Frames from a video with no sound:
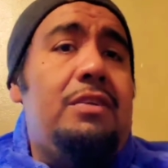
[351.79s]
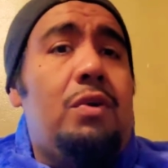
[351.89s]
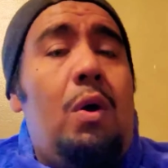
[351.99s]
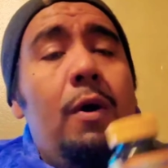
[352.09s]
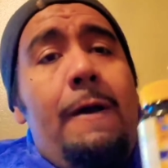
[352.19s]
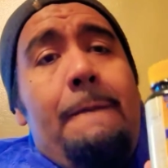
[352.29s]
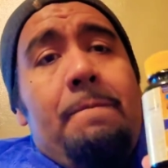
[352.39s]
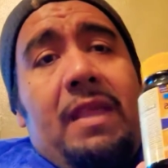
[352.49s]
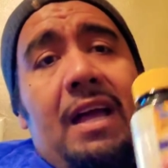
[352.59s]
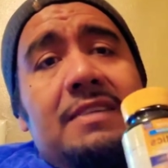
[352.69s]
So
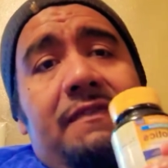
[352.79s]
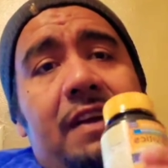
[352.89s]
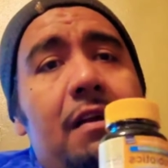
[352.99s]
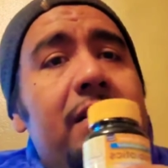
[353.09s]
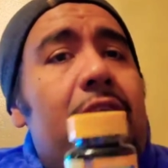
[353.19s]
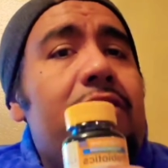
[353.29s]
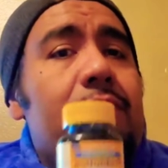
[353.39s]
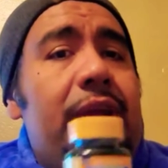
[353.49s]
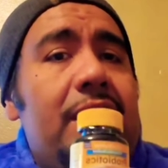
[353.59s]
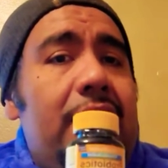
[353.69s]
guys, very
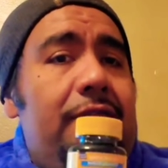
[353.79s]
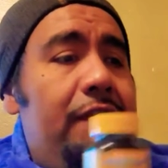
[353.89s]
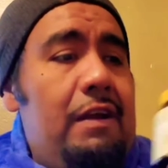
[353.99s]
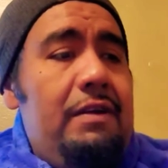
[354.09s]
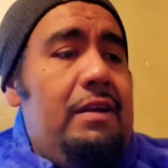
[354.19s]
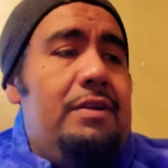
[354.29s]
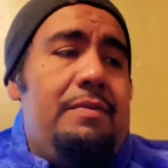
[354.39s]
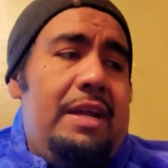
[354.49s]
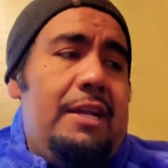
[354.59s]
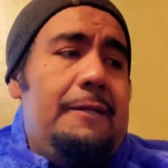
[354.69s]
underrated, very
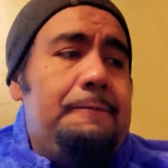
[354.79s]
underrated.